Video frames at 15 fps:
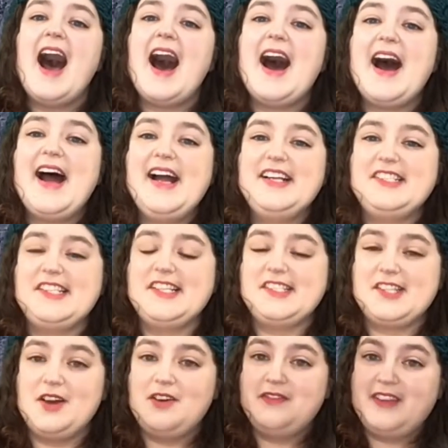I see
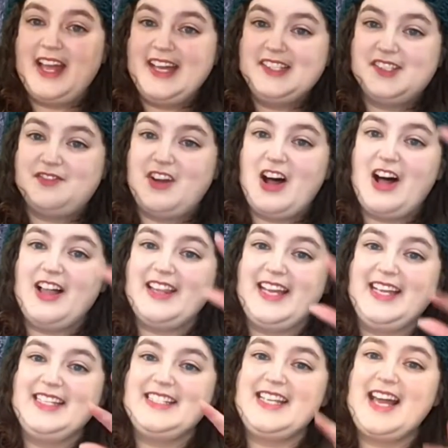snowflakes
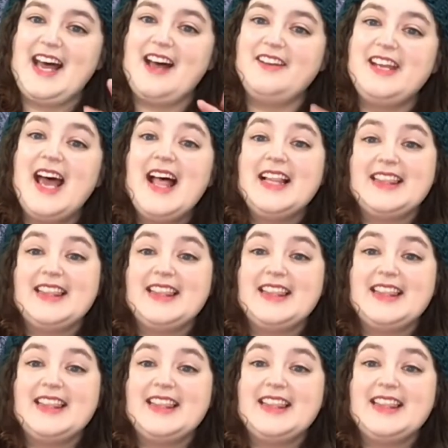falling down.